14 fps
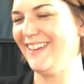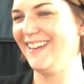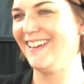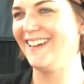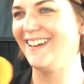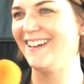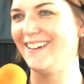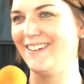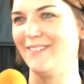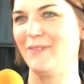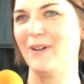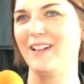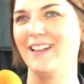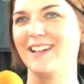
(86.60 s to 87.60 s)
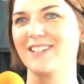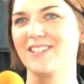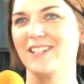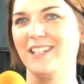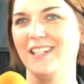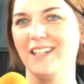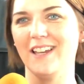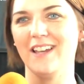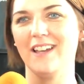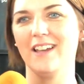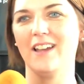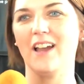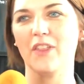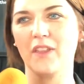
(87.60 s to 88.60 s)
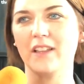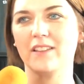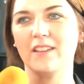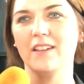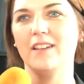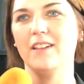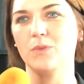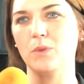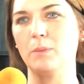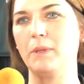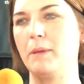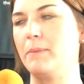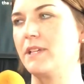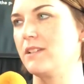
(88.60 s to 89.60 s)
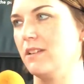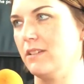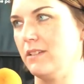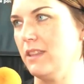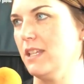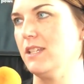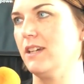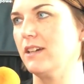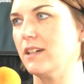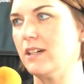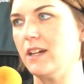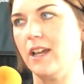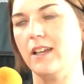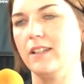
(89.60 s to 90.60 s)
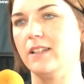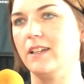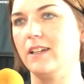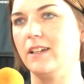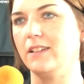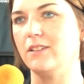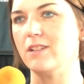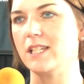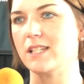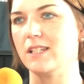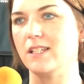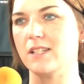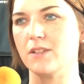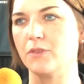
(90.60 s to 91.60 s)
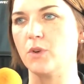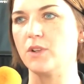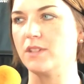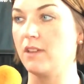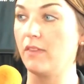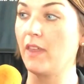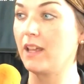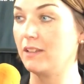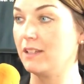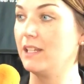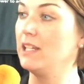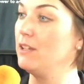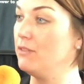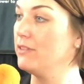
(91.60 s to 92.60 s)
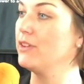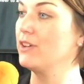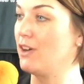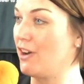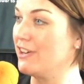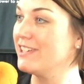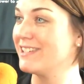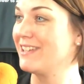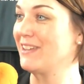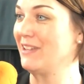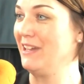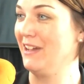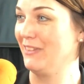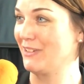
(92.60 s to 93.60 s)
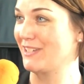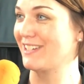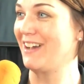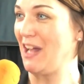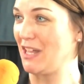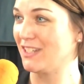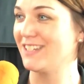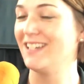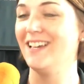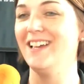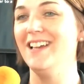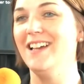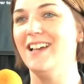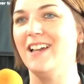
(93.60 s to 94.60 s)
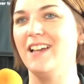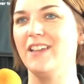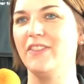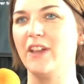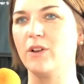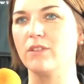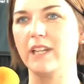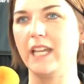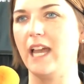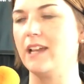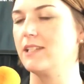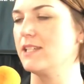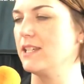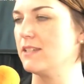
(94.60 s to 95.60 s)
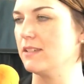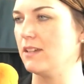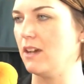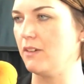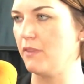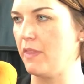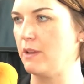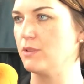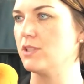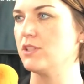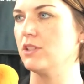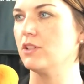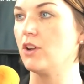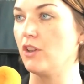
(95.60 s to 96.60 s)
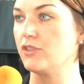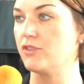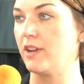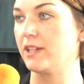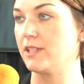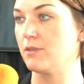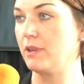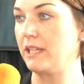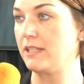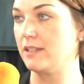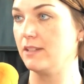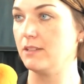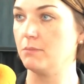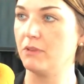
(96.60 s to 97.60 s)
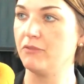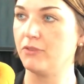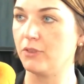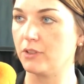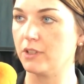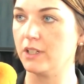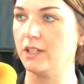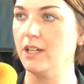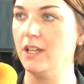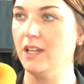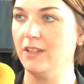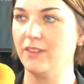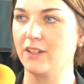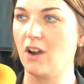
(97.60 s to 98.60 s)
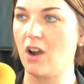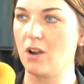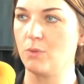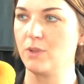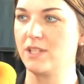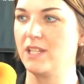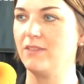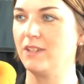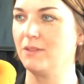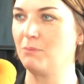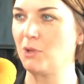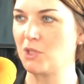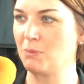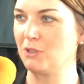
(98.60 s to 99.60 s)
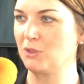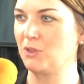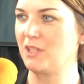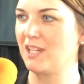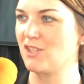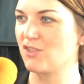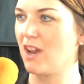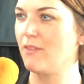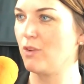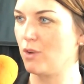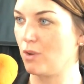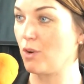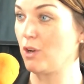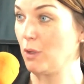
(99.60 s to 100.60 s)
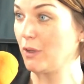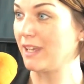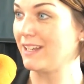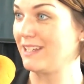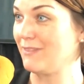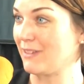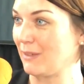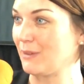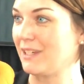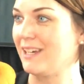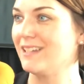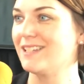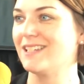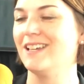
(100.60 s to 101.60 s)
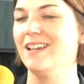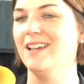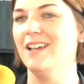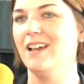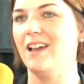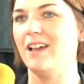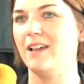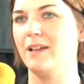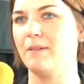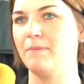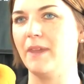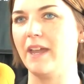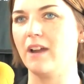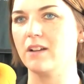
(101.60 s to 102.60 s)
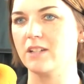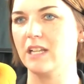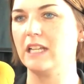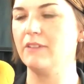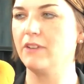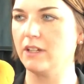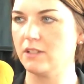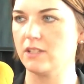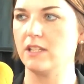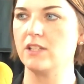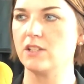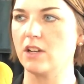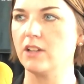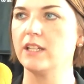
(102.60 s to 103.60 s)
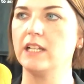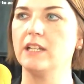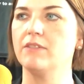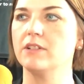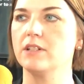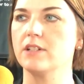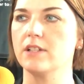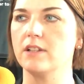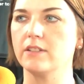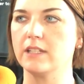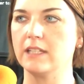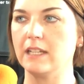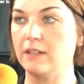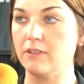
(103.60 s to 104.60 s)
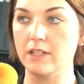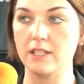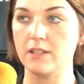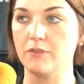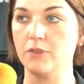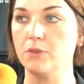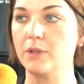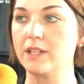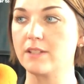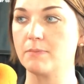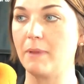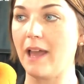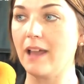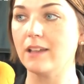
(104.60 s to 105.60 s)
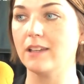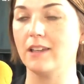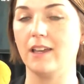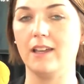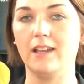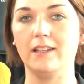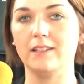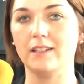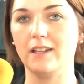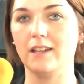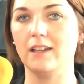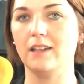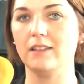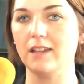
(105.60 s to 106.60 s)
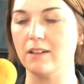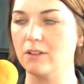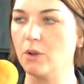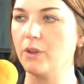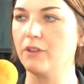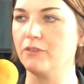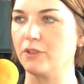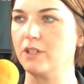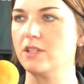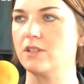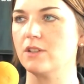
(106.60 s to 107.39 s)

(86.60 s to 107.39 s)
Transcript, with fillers: I heard. Yeah, well, actually, uh, I think that it will be a bestseller this year, and uh, the reason is, of course, that they can deliver the cars that the others can't. Uh, they had six and a half thousand contracts written before the car was even possible to test drive or, or look at, even look at. Uh, they are delivering. They started deliver, deliveries a few weeks back, and uh, they are going for it.